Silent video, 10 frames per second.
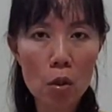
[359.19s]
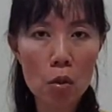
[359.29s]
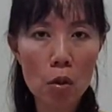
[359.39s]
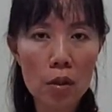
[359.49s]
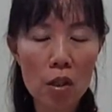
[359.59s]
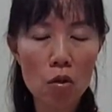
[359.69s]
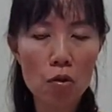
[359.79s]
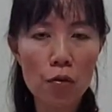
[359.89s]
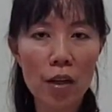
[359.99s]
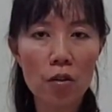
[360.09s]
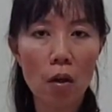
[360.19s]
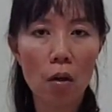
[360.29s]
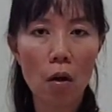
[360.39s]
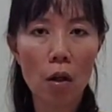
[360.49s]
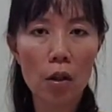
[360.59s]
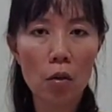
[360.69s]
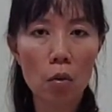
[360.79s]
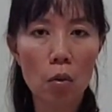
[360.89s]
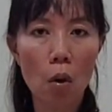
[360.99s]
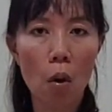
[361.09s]
So just stretch according
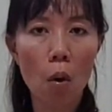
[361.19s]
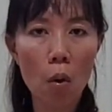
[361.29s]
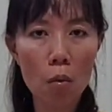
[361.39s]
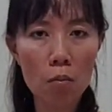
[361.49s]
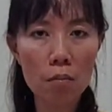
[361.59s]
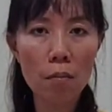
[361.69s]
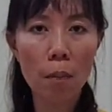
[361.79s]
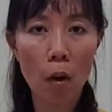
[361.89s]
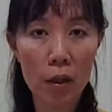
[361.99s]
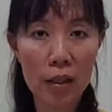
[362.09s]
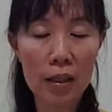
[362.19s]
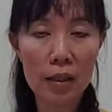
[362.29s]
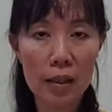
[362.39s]
to your own body